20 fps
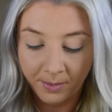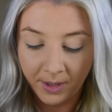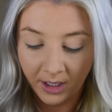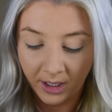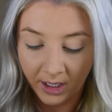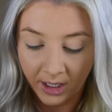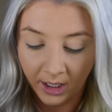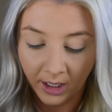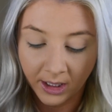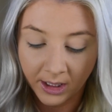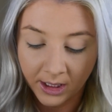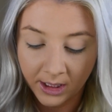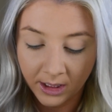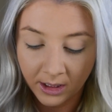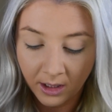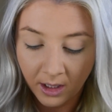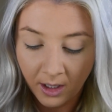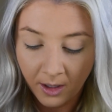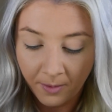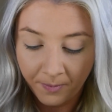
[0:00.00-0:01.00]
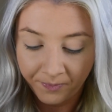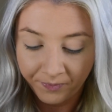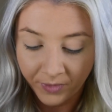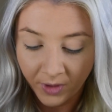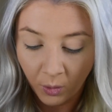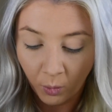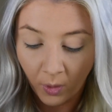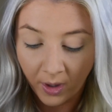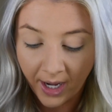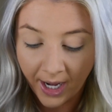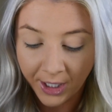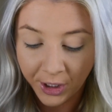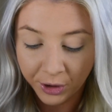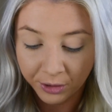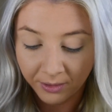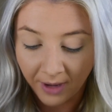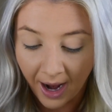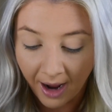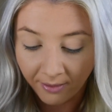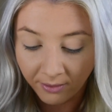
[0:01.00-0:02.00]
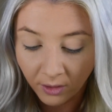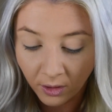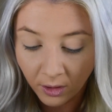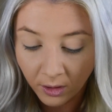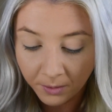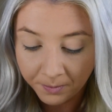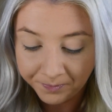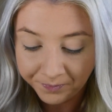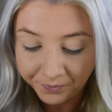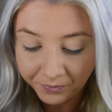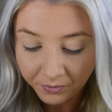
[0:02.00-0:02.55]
because when I travel,